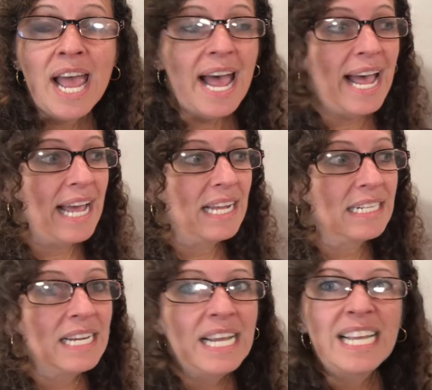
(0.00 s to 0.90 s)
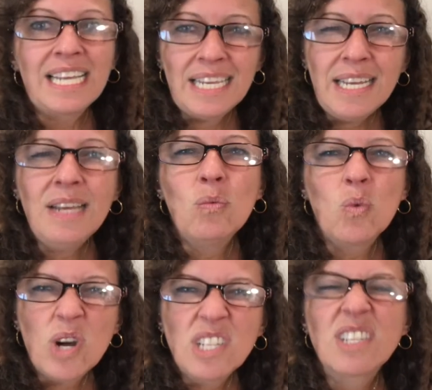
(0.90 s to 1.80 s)
and he
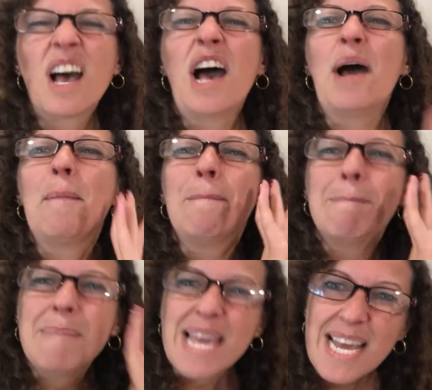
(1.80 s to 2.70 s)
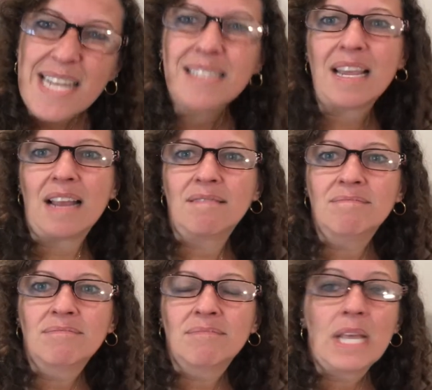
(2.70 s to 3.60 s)
was amazing.
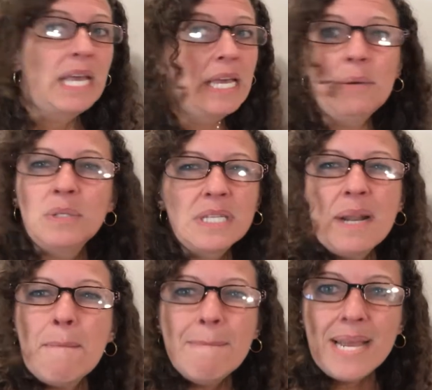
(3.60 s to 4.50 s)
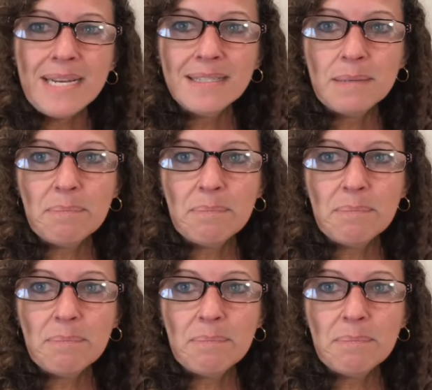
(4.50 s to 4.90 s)
He was an amazing